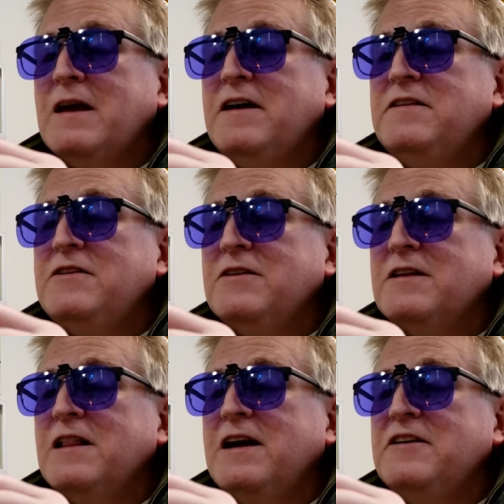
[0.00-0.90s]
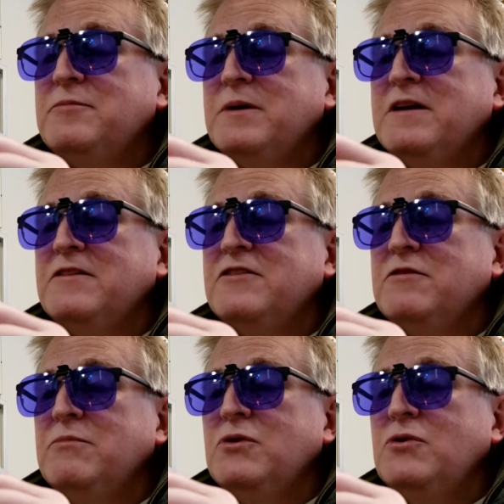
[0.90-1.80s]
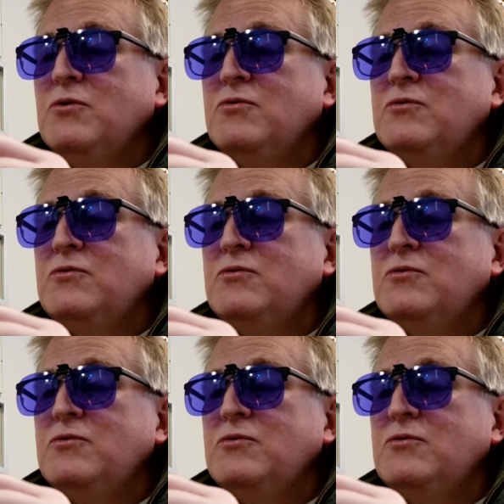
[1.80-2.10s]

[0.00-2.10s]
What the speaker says: until the glass begins to move.